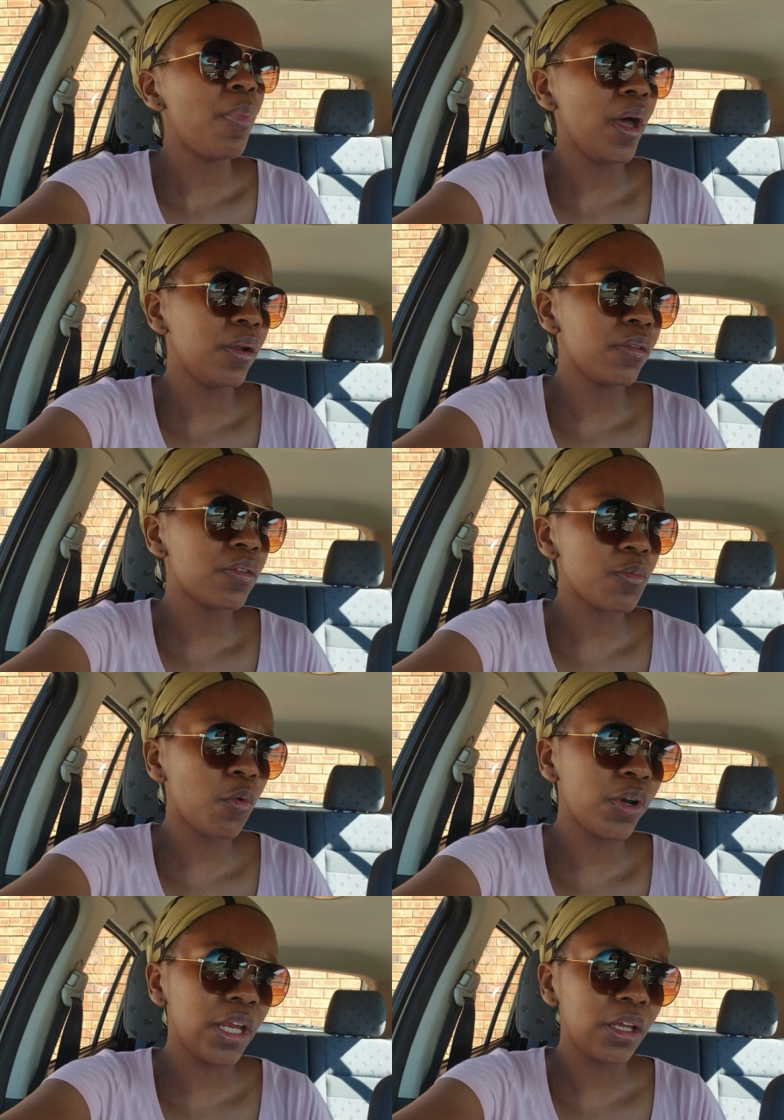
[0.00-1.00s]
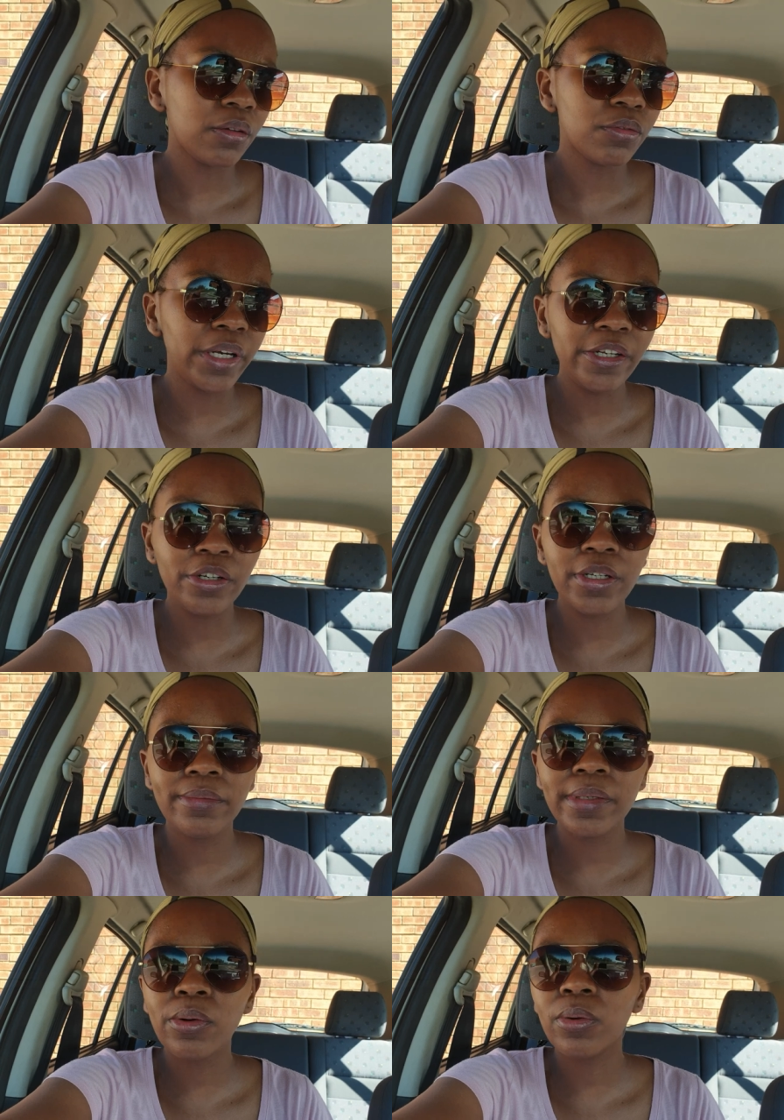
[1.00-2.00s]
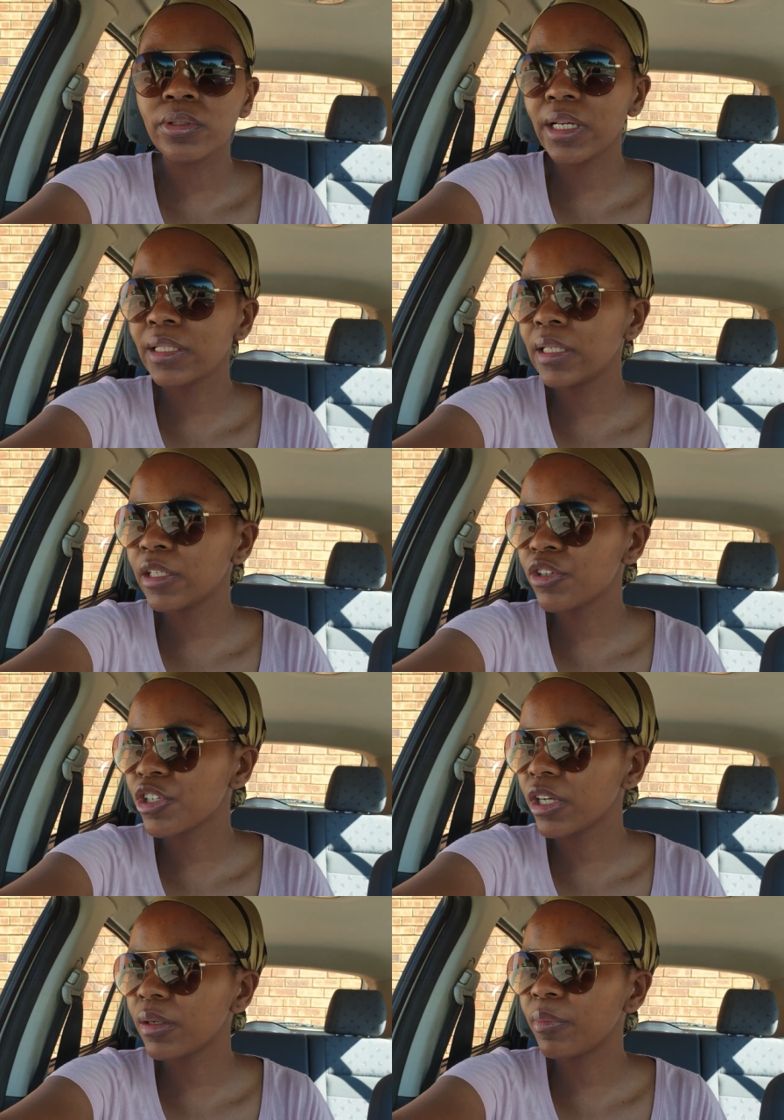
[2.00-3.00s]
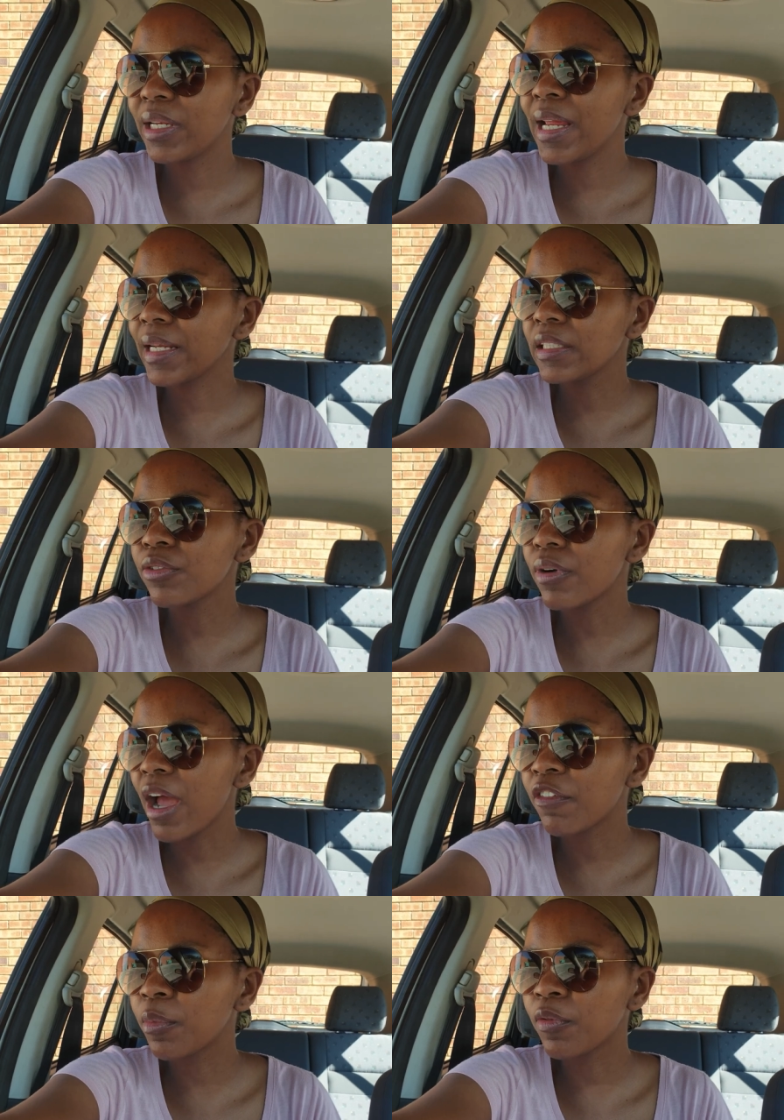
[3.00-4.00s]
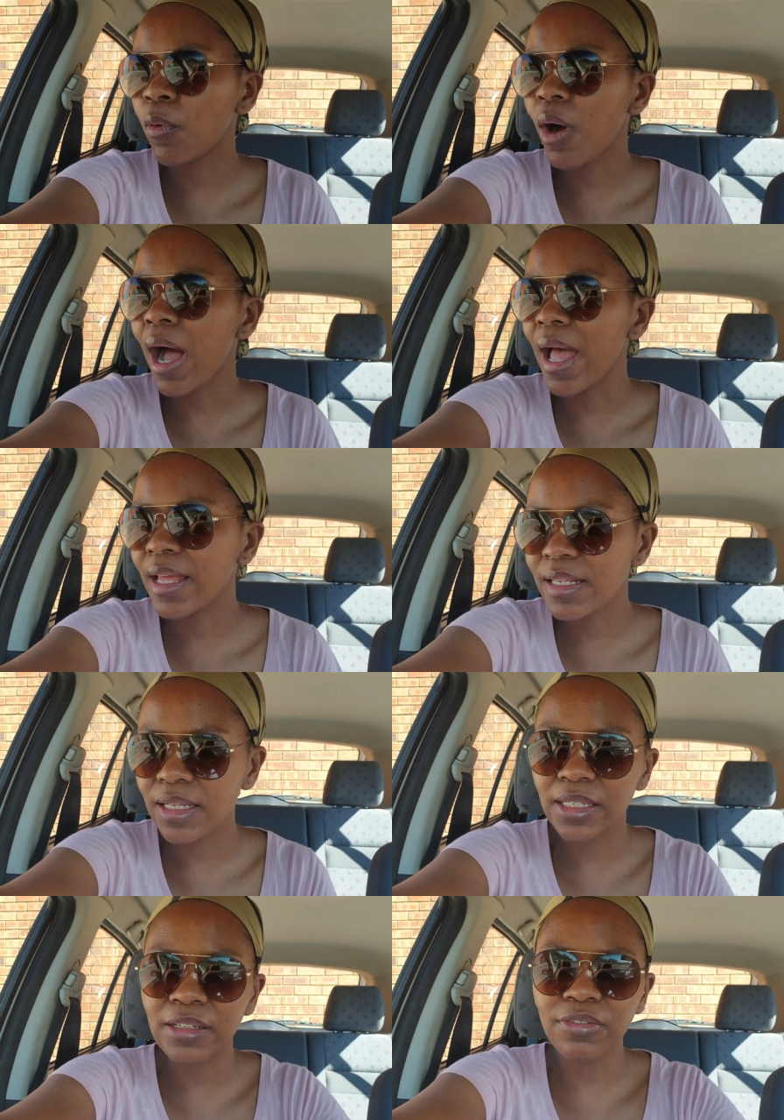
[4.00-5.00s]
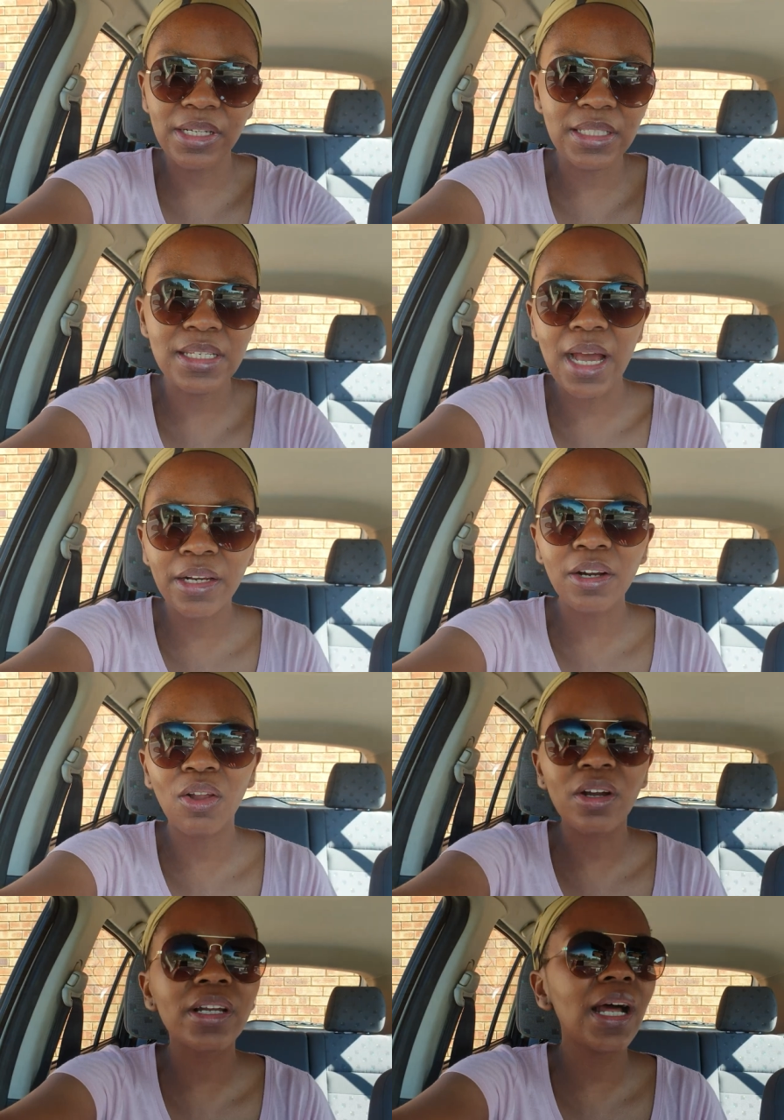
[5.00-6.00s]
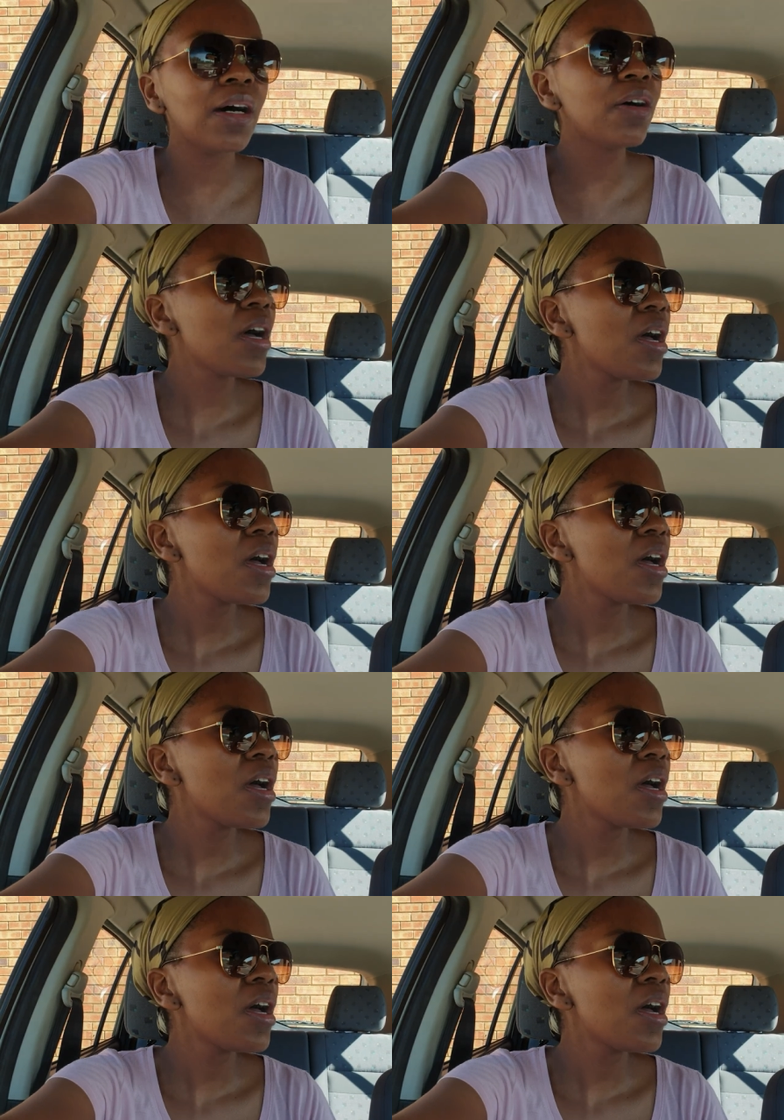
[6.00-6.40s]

But this morning, really early, we called an electrician, but he hadn't arrived before I had to leave, and it's nine o'clock now.